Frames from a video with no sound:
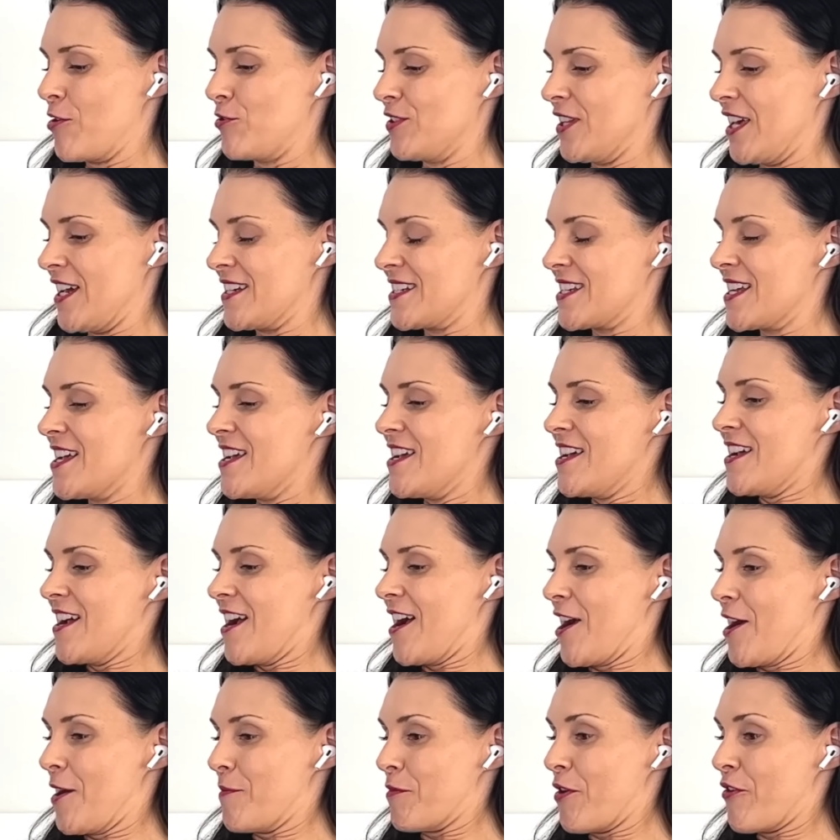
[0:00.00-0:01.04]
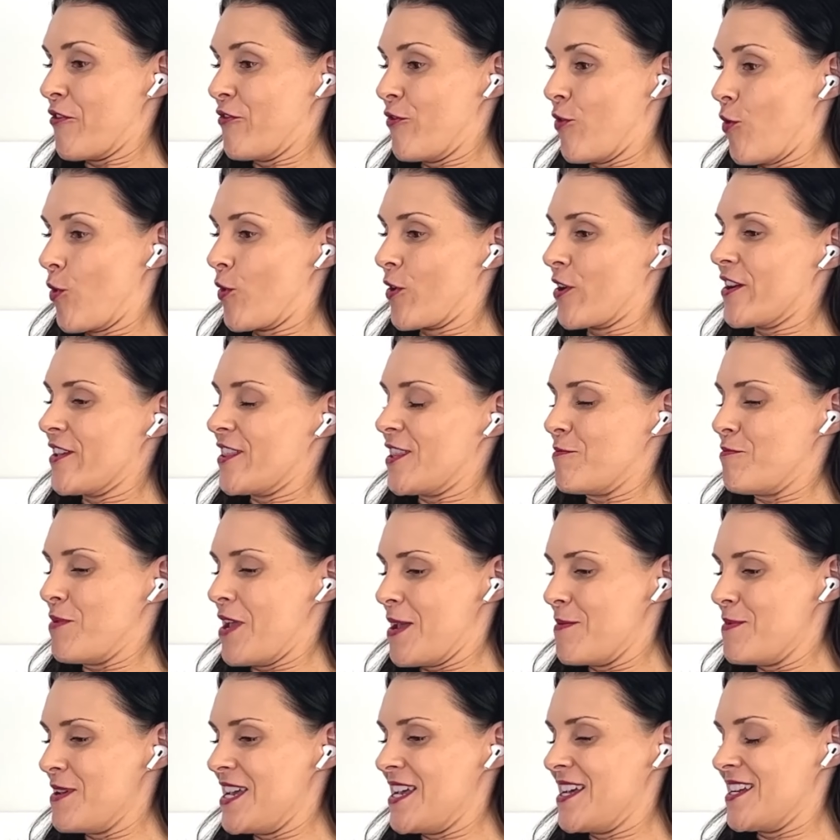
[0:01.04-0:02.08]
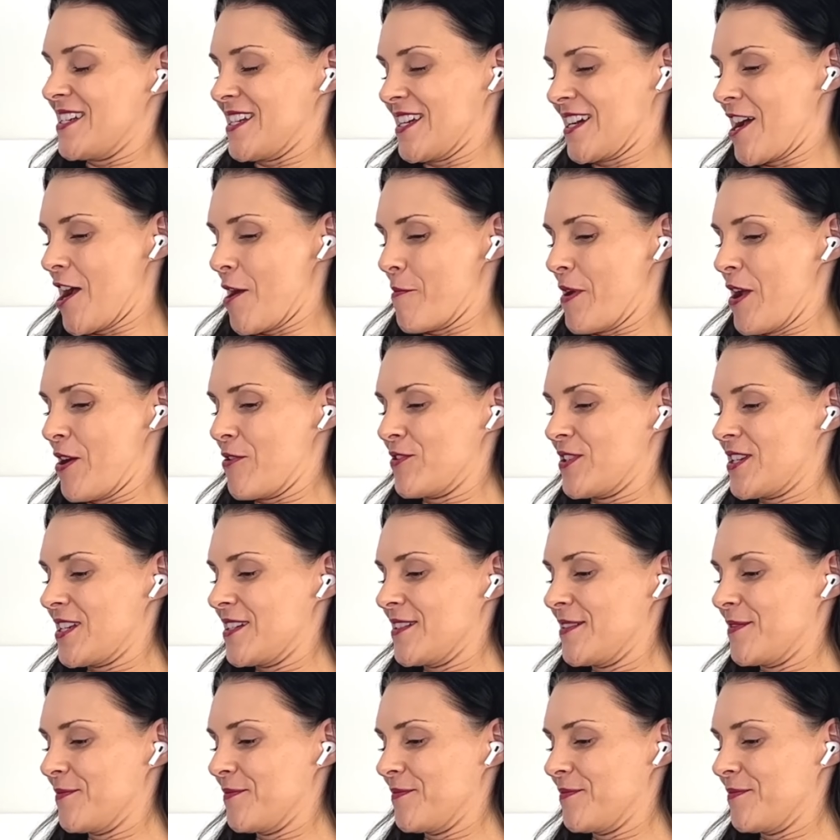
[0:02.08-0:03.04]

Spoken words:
outlet for the baby to come out.